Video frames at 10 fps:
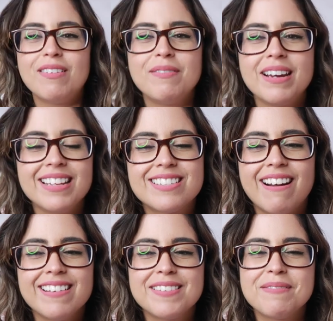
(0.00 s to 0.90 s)
Everybody
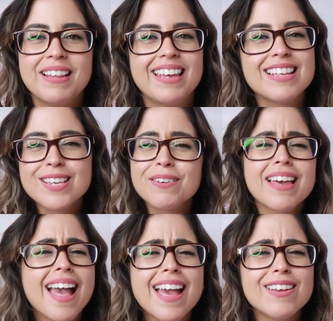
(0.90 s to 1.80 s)
trying to be like, it's
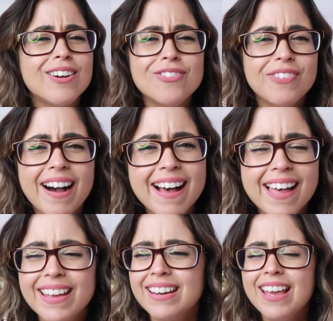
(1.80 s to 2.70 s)
okay, you're
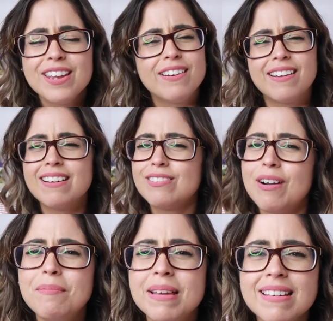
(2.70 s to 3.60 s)
fine, you're gonna
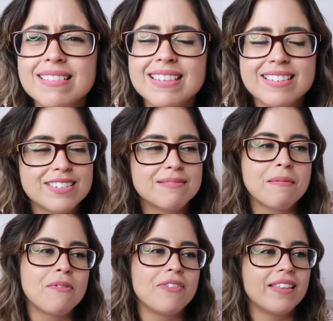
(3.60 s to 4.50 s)
do amazing, just
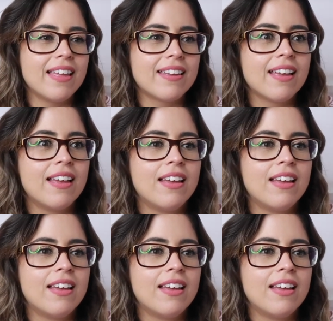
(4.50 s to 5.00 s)
made me feel like,